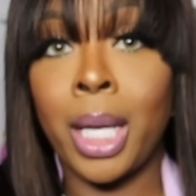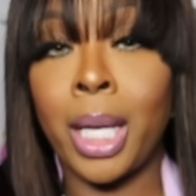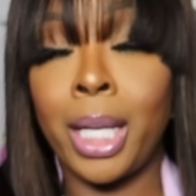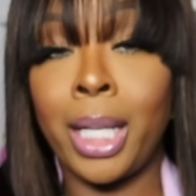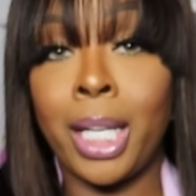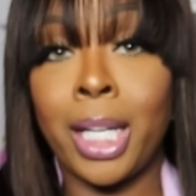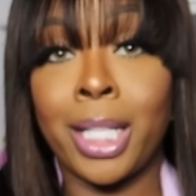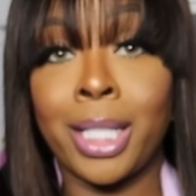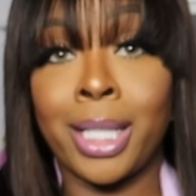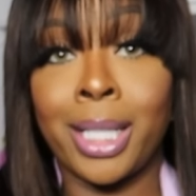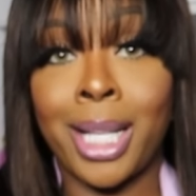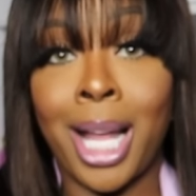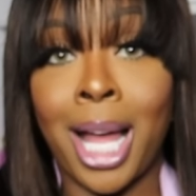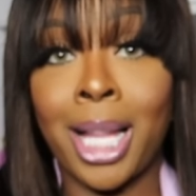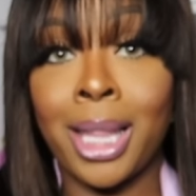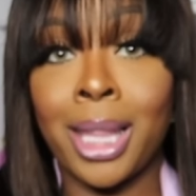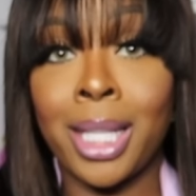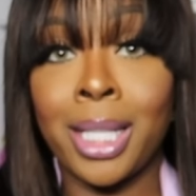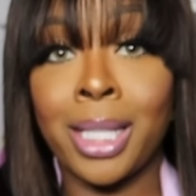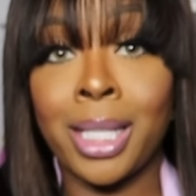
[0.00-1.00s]
and it is
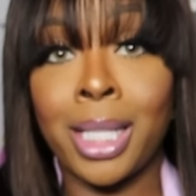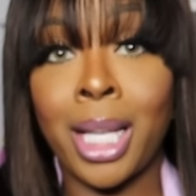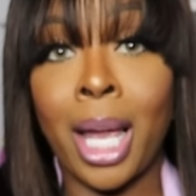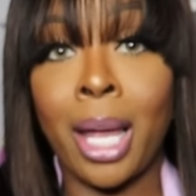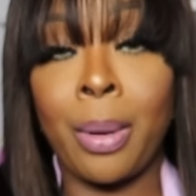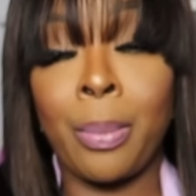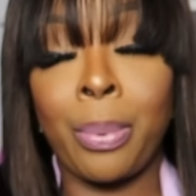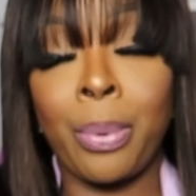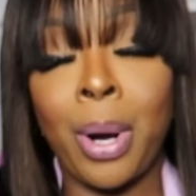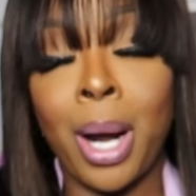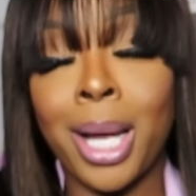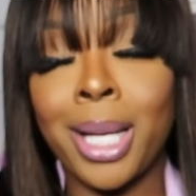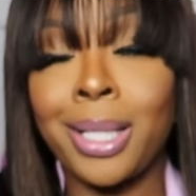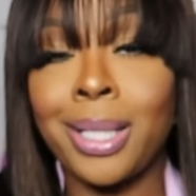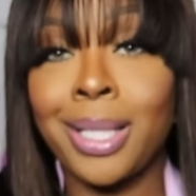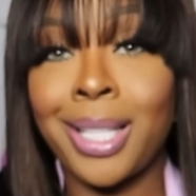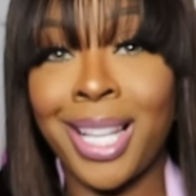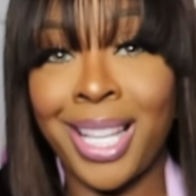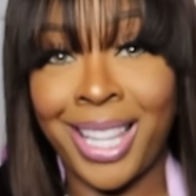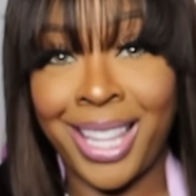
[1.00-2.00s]
not the same
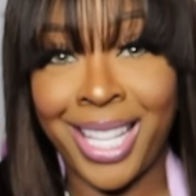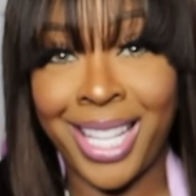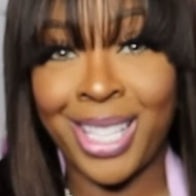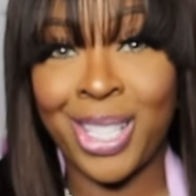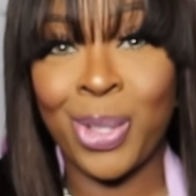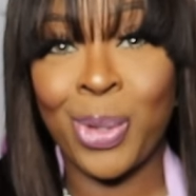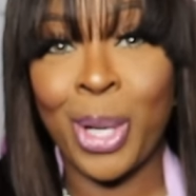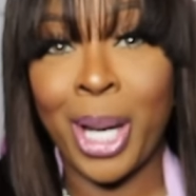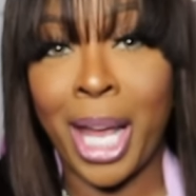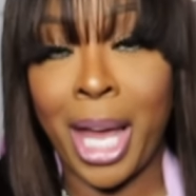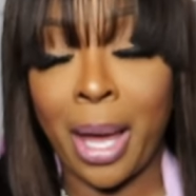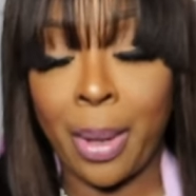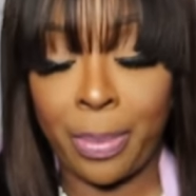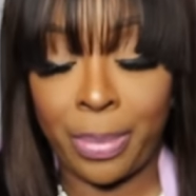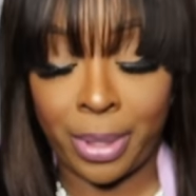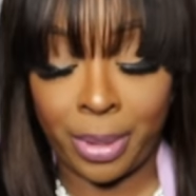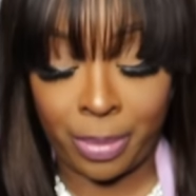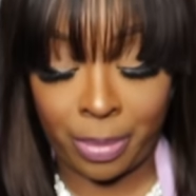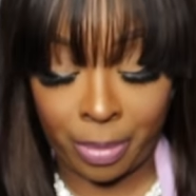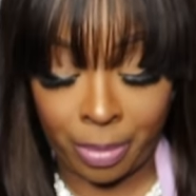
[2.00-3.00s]
price, that's what
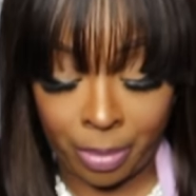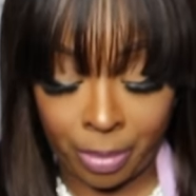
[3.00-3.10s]
happened.